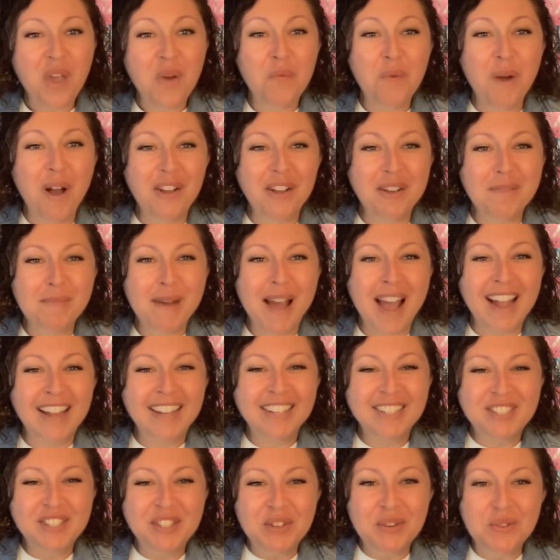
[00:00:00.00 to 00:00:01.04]
Welcome back
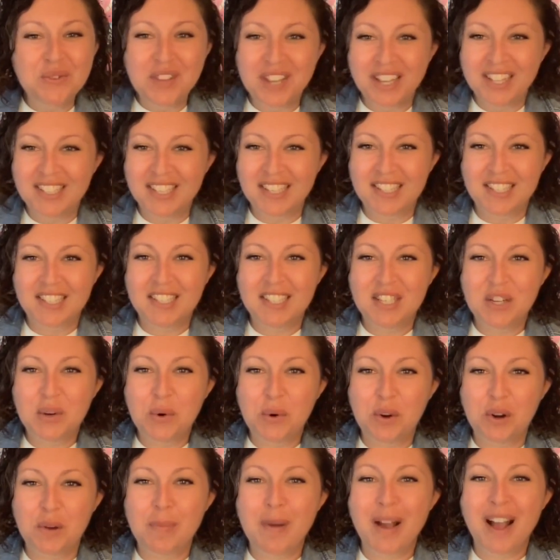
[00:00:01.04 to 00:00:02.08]
to the Consistency
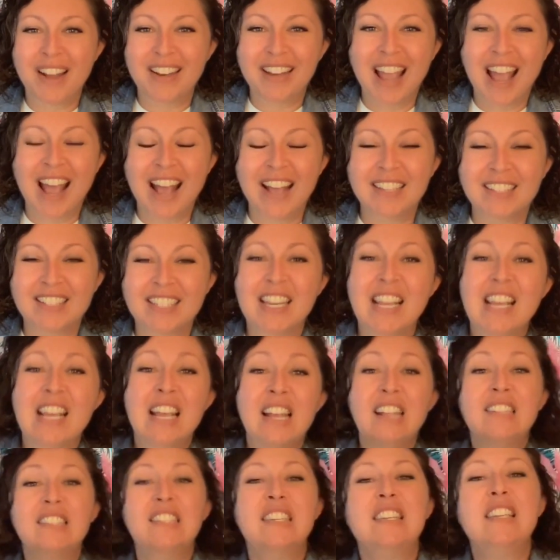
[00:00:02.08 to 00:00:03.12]
Corner podcast.
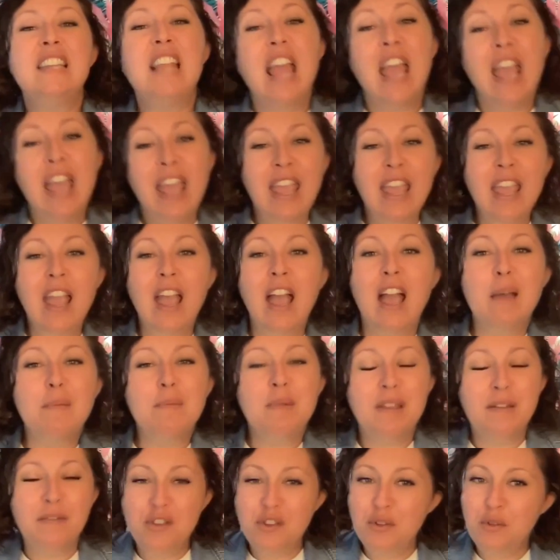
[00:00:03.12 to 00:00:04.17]
Today, I'm
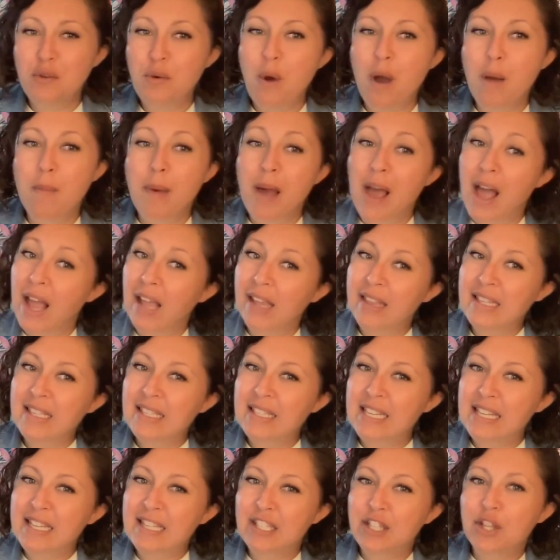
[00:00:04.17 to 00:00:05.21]
giving you a behind the
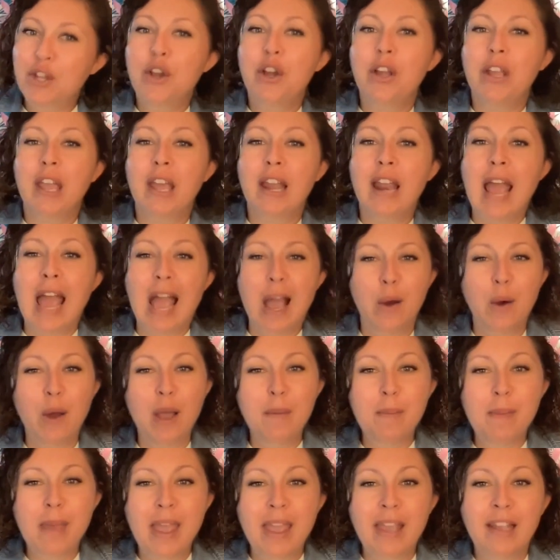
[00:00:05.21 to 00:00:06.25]
scenes look at how
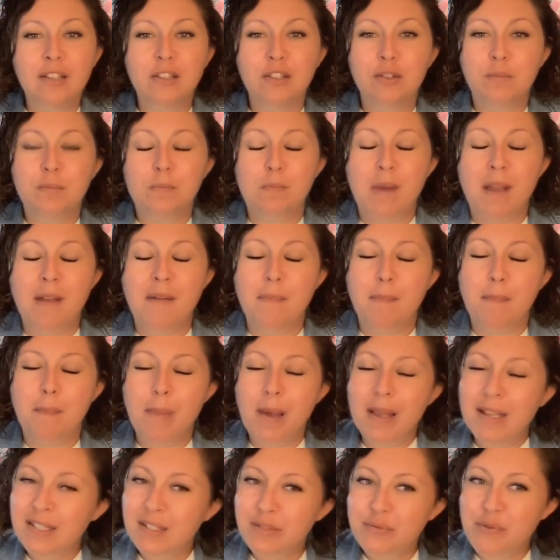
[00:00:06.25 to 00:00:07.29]
I make my
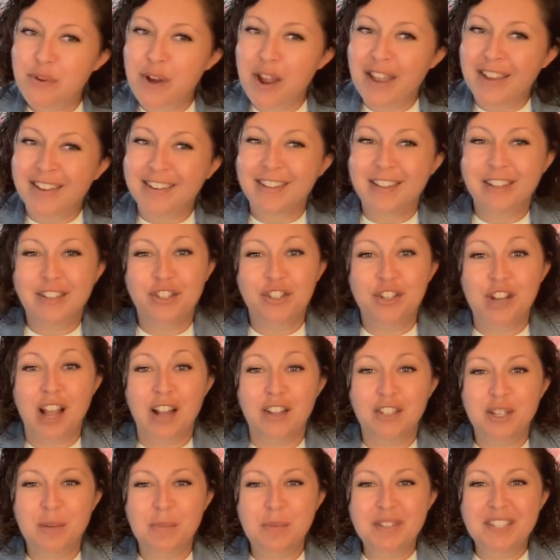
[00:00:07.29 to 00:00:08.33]
best friend,
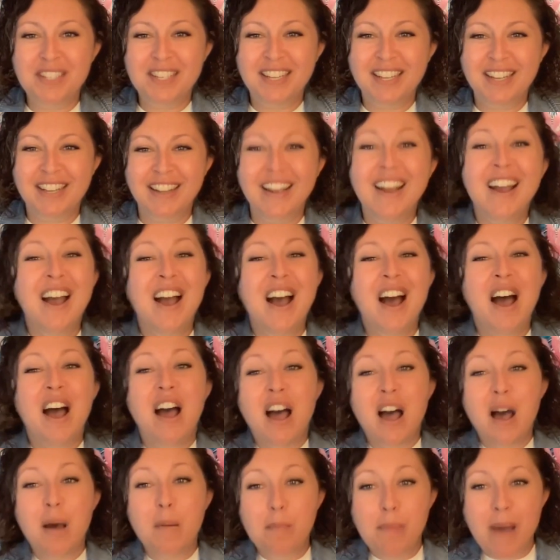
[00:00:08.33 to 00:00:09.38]
ChatGPT,
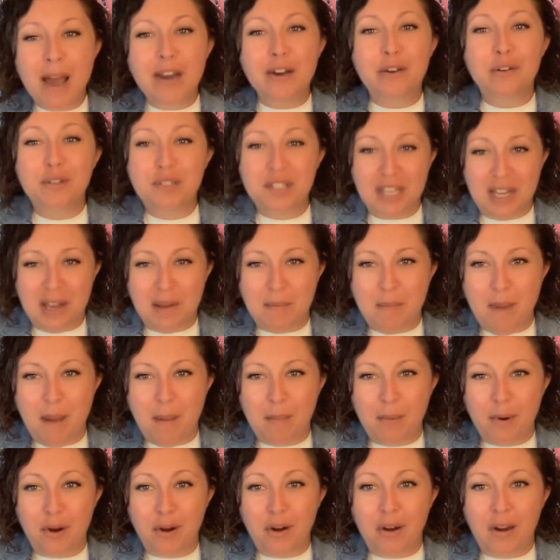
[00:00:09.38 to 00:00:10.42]
a better team
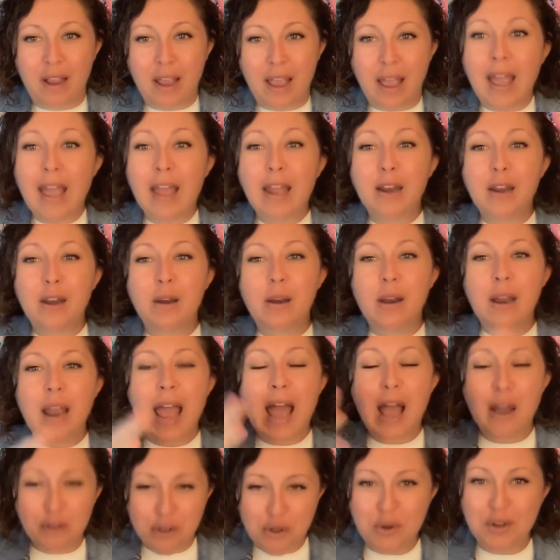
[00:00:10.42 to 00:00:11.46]
member and
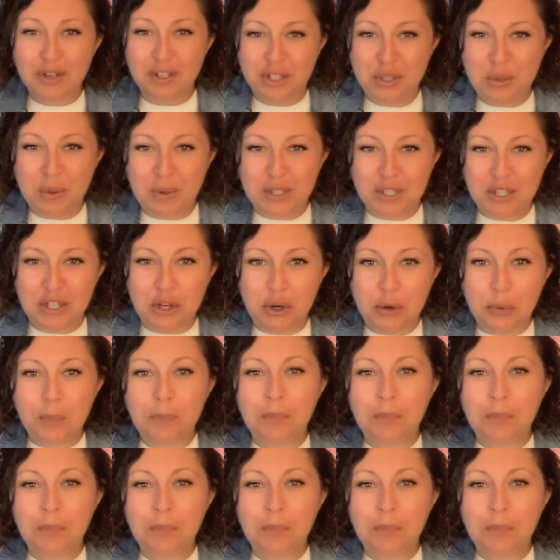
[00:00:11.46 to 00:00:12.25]
how you can do it too.